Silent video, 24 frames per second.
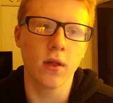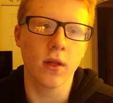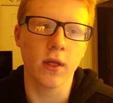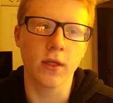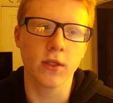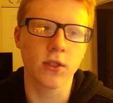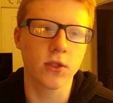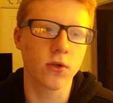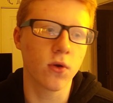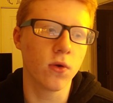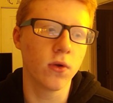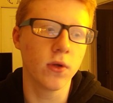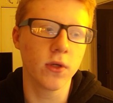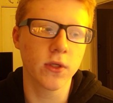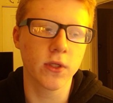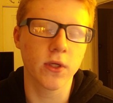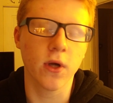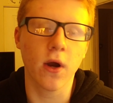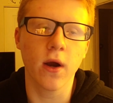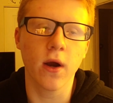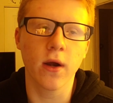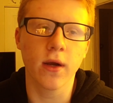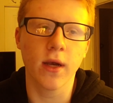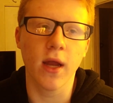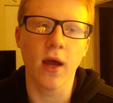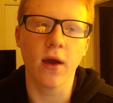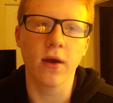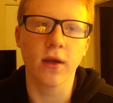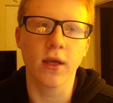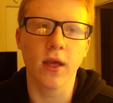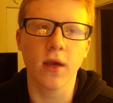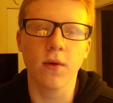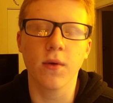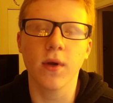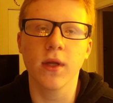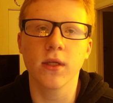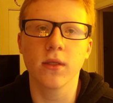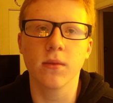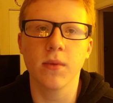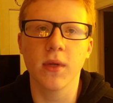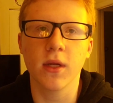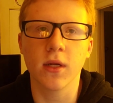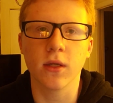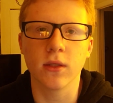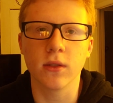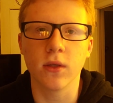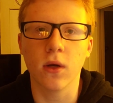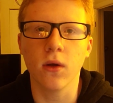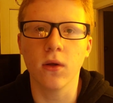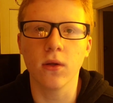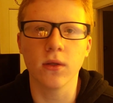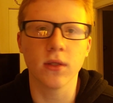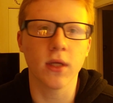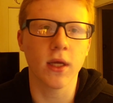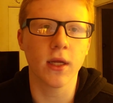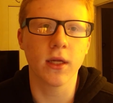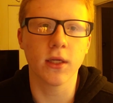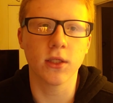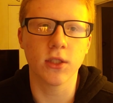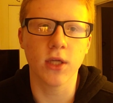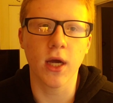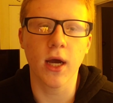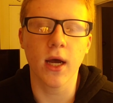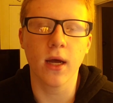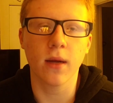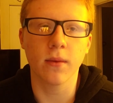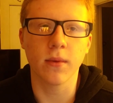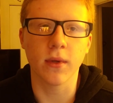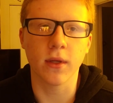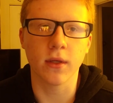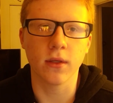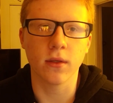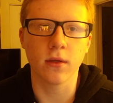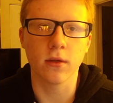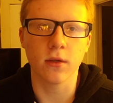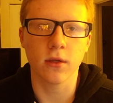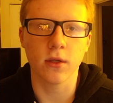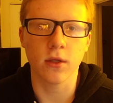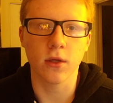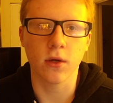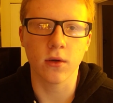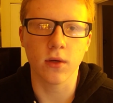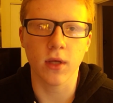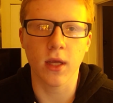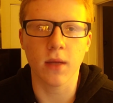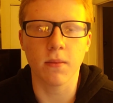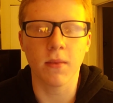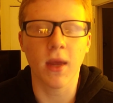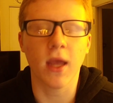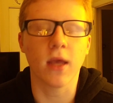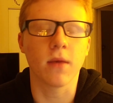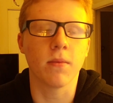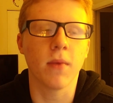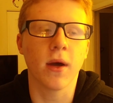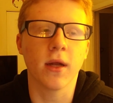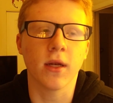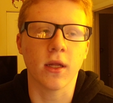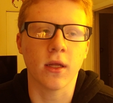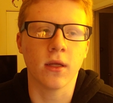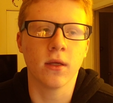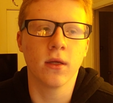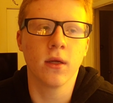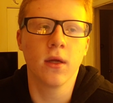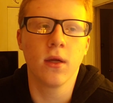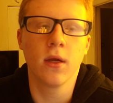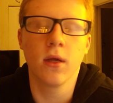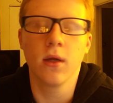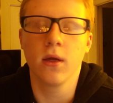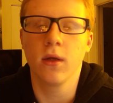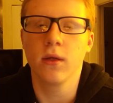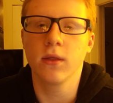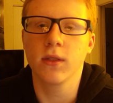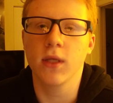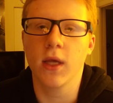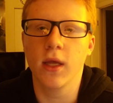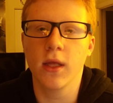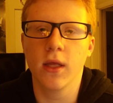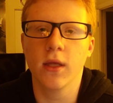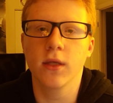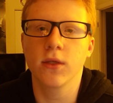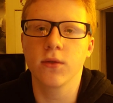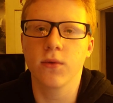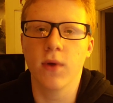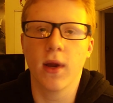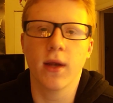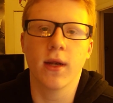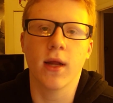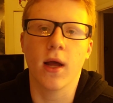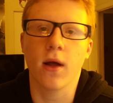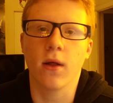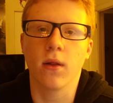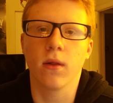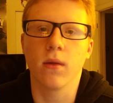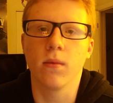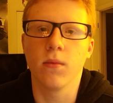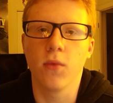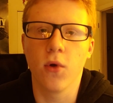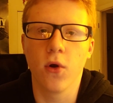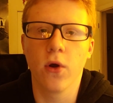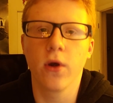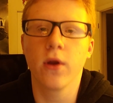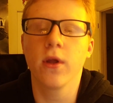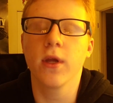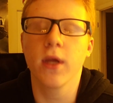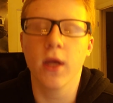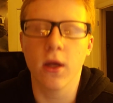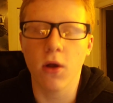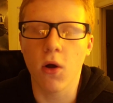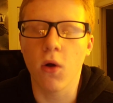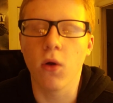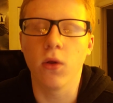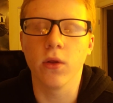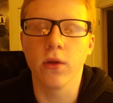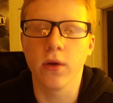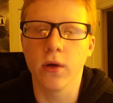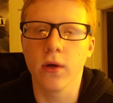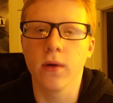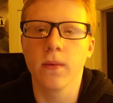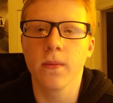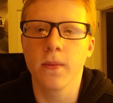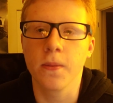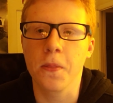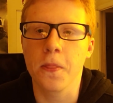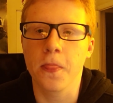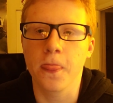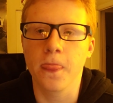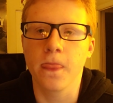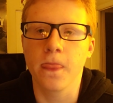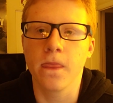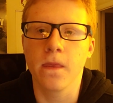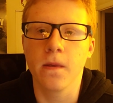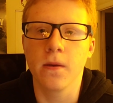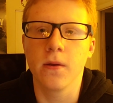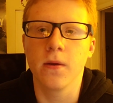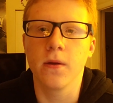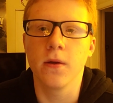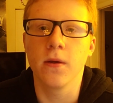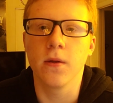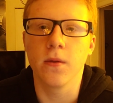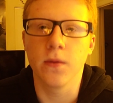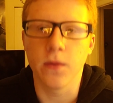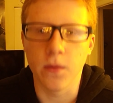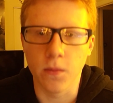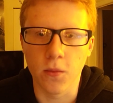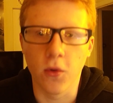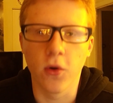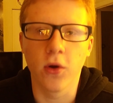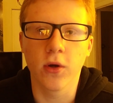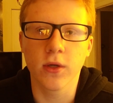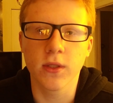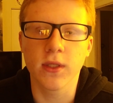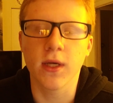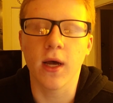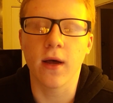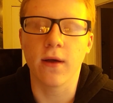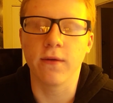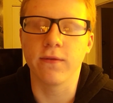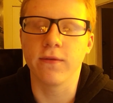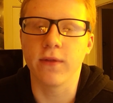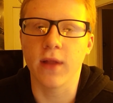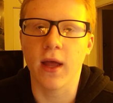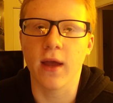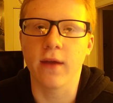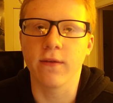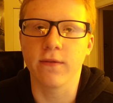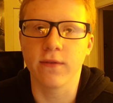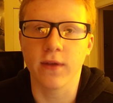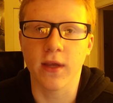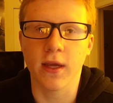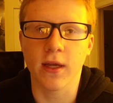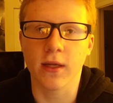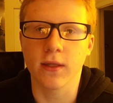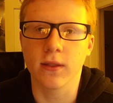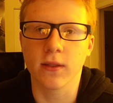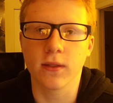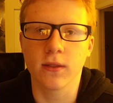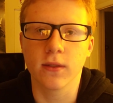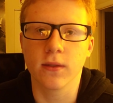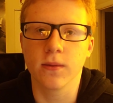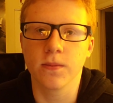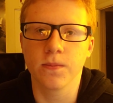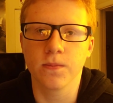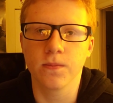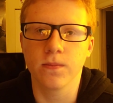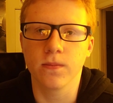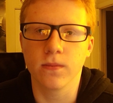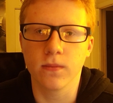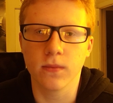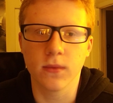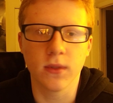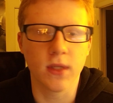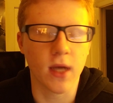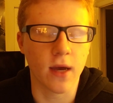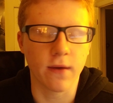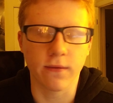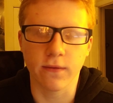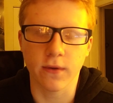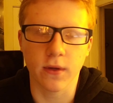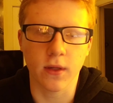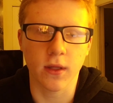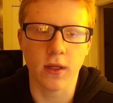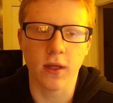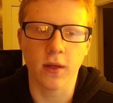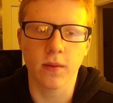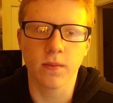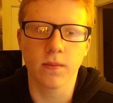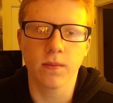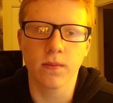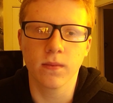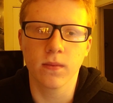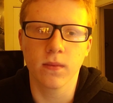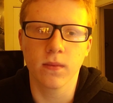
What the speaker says: like, school is hard now, I can't wait to be an adult and get a job and, make money. I'll tell you this right now, the more you get older, the more tough life gets. Definitely.